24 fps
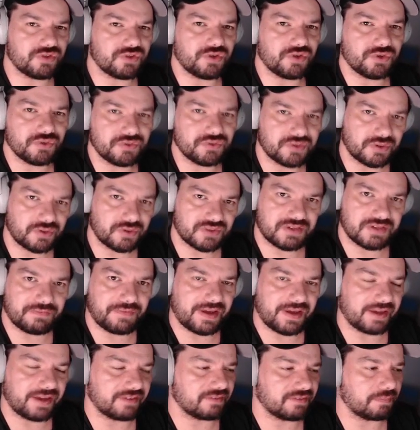to use those
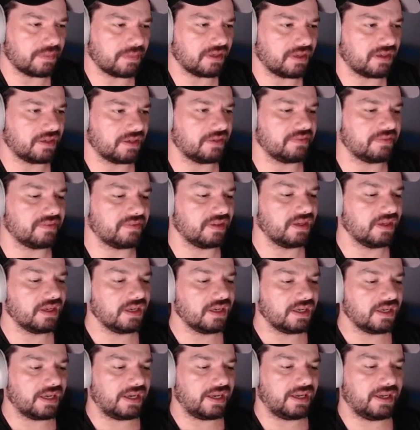effects because
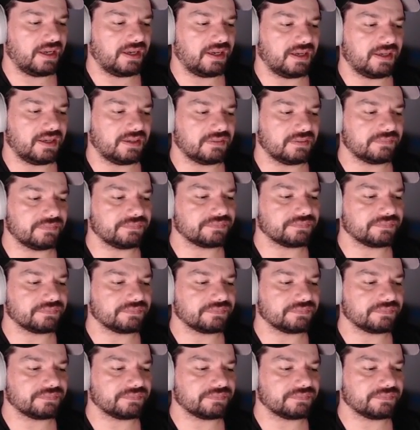uh,